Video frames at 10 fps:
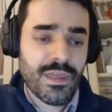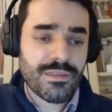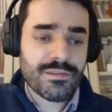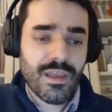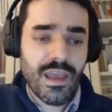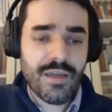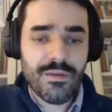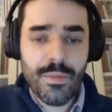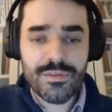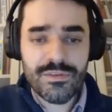that I have
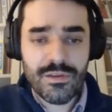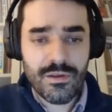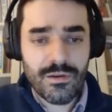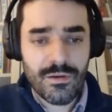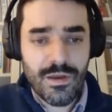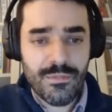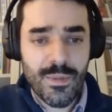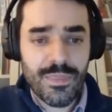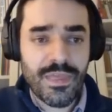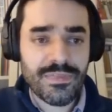about
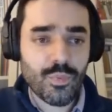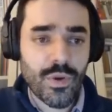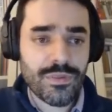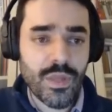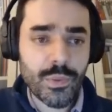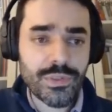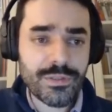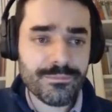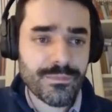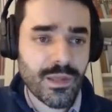that one
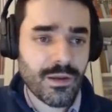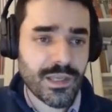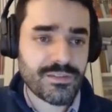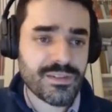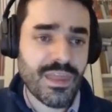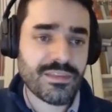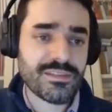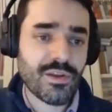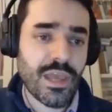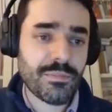node. I can see
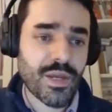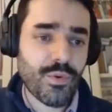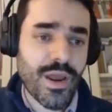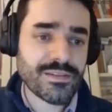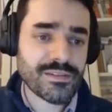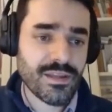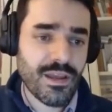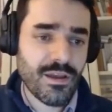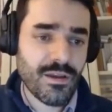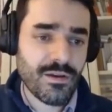that's my IP address.
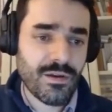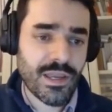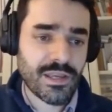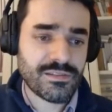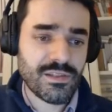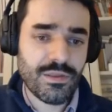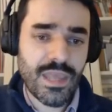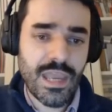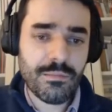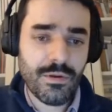I can see the
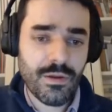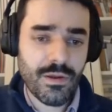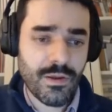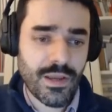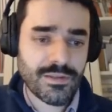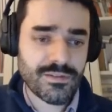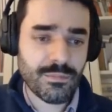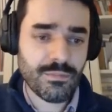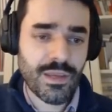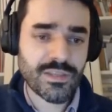name and
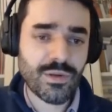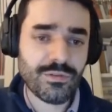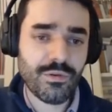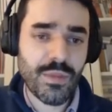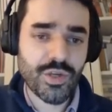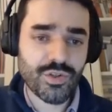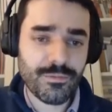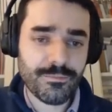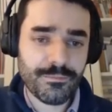some extra information.